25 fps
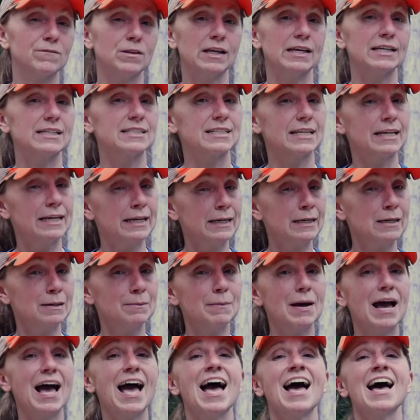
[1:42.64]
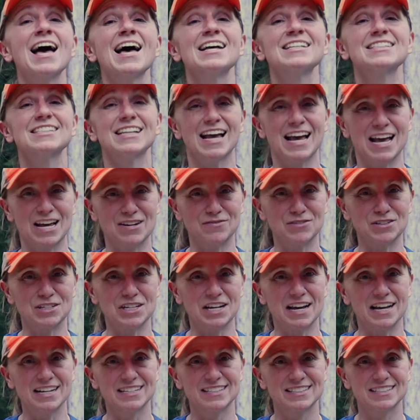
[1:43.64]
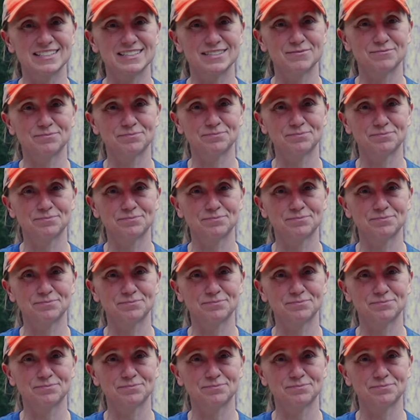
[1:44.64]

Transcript: Flex M as advertised.